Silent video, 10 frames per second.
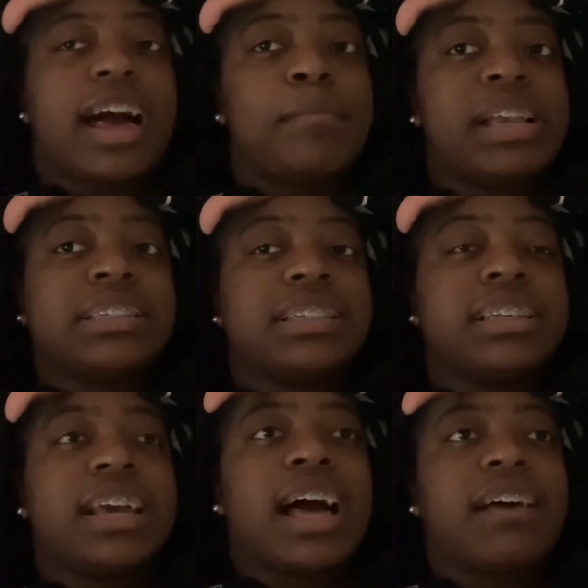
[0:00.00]
Basically,
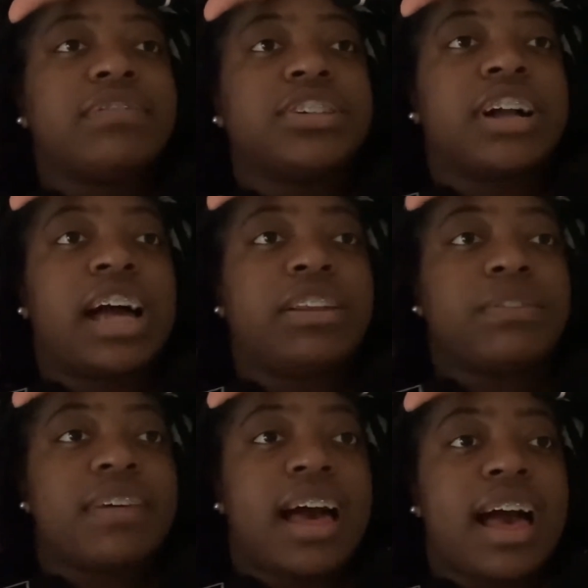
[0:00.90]
after I do
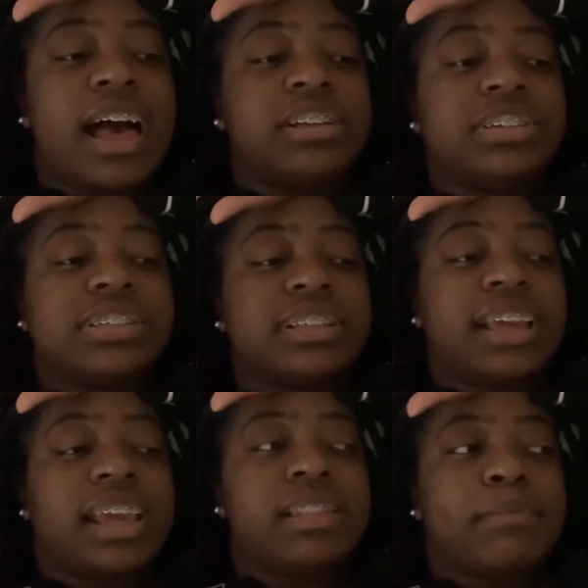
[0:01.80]
that, I just lay
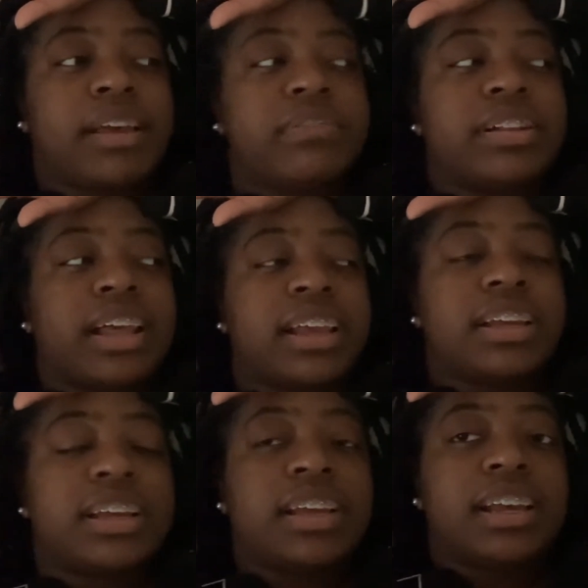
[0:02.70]
in the bed for like
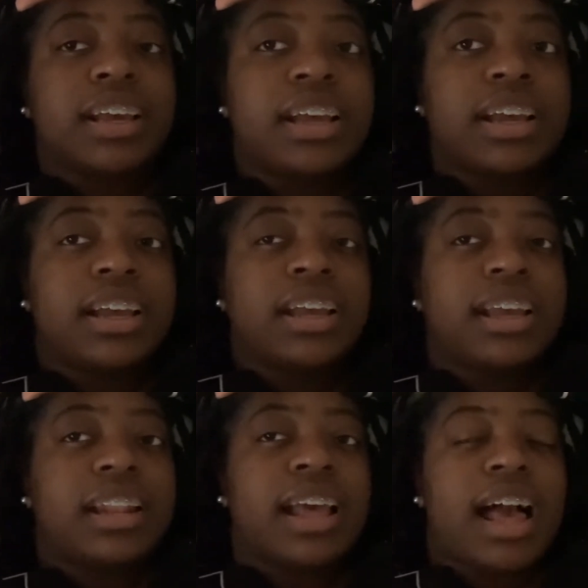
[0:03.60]

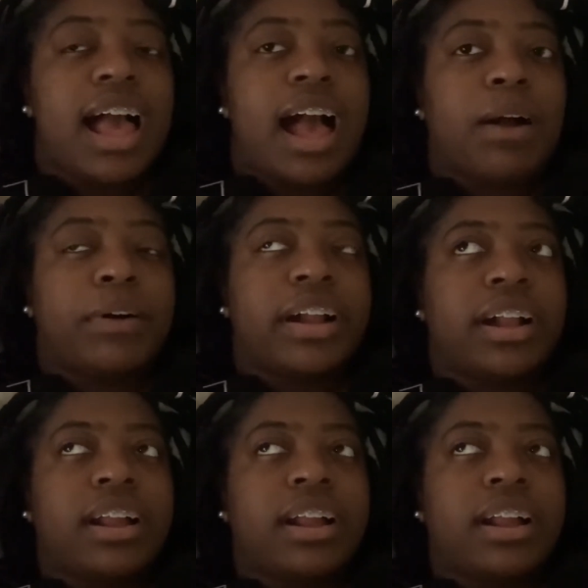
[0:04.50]
an hour